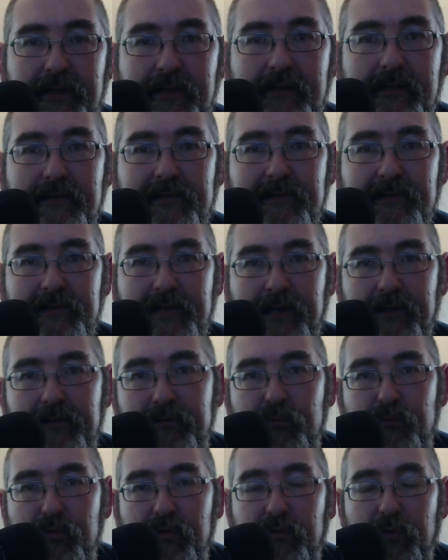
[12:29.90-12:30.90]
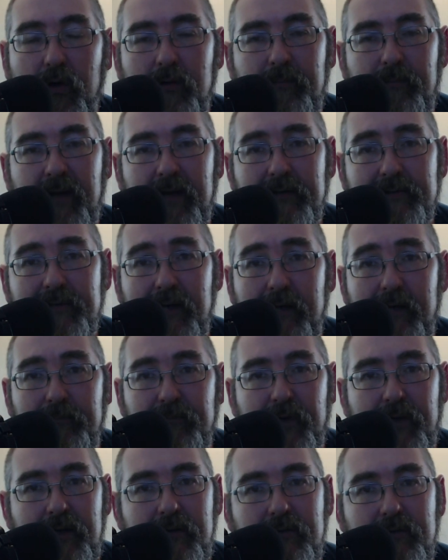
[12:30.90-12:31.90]
this is Aaron with Farmhouse Ham
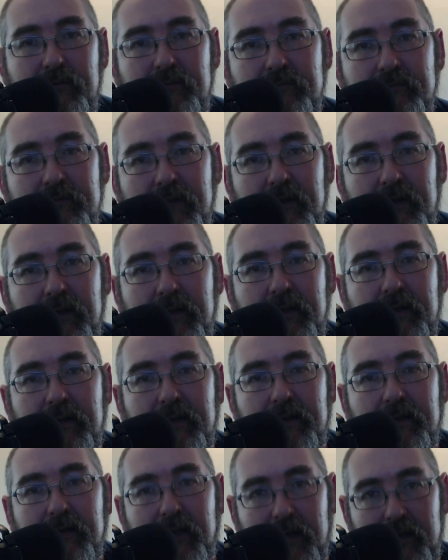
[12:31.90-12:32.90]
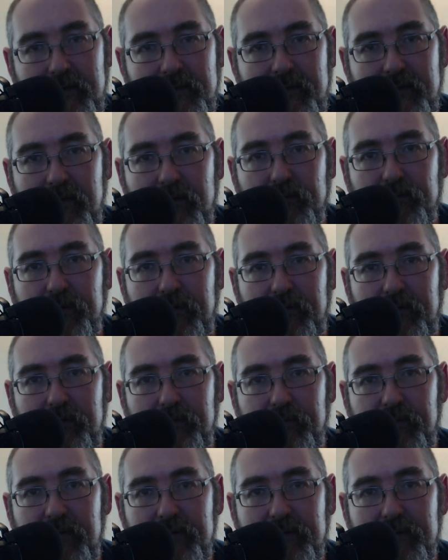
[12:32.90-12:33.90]
Radio,
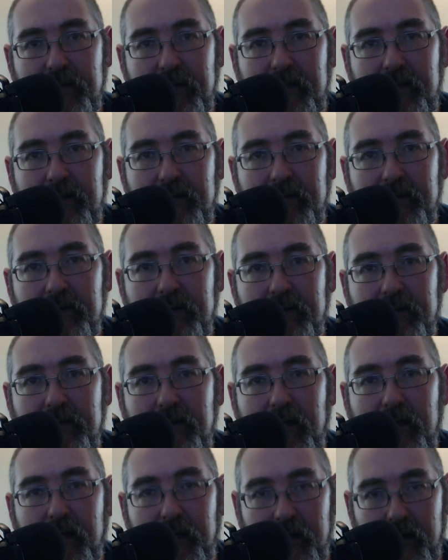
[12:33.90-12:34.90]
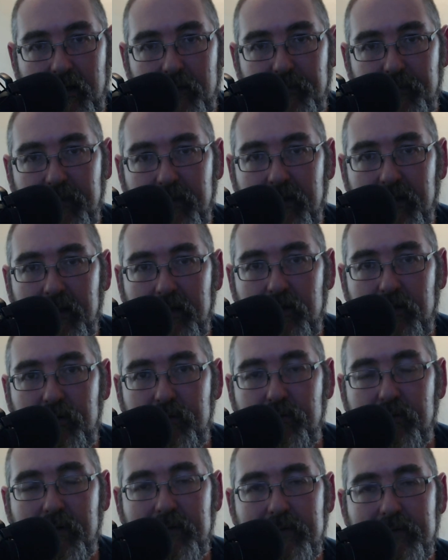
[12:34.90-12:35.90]
KC3QPJ, and I'll be
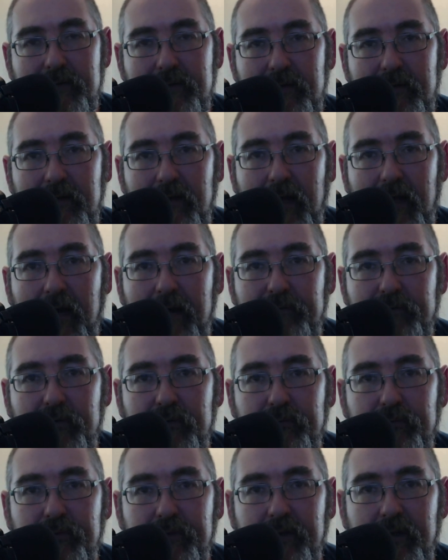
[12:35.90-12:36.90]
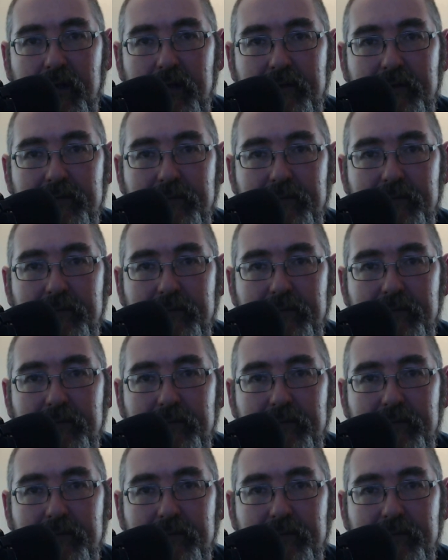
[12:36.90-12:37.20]
QRT. Have a good one, guys.